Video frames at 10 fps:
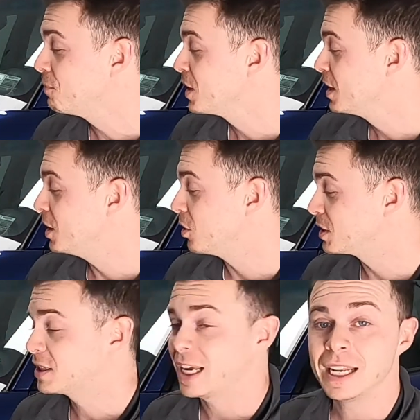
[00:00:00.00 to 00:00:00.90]
It
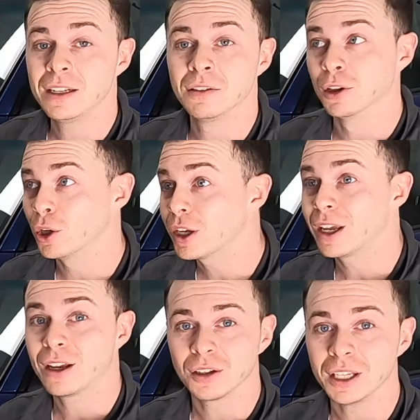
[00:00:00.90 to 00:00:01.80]
stayed looking
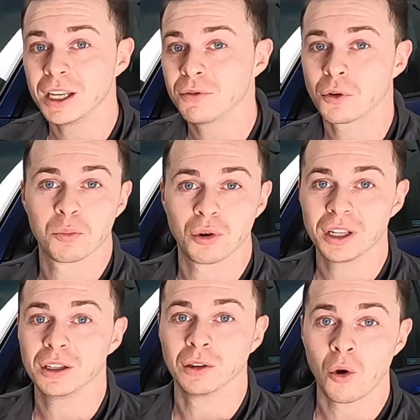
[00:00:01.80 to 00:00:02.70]
clean for a pretty
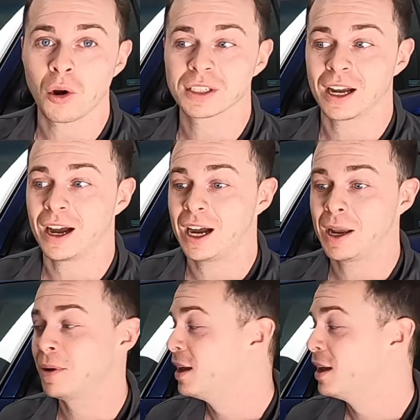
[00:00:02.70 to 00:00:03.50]
long time.